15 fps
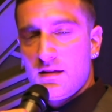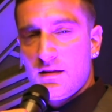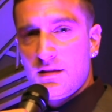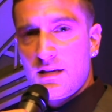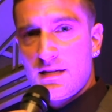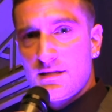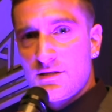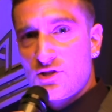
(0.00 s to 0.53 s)

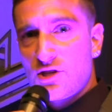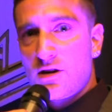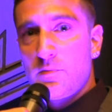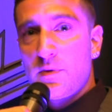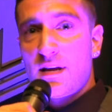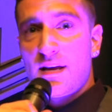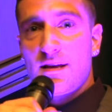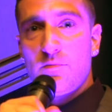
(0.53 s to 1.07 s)
Ladies and
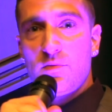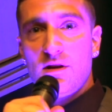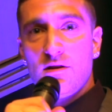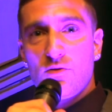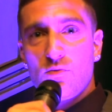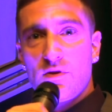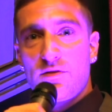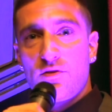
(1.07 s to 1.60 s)
gentlemen, I am
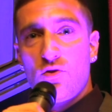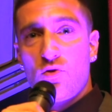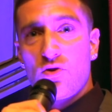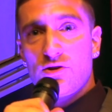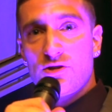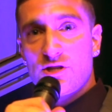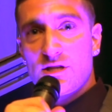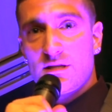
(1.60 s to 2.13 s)
here with
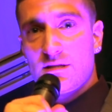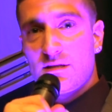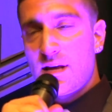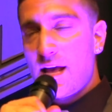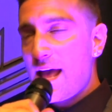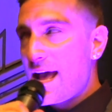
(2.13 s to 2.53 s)
gorgeous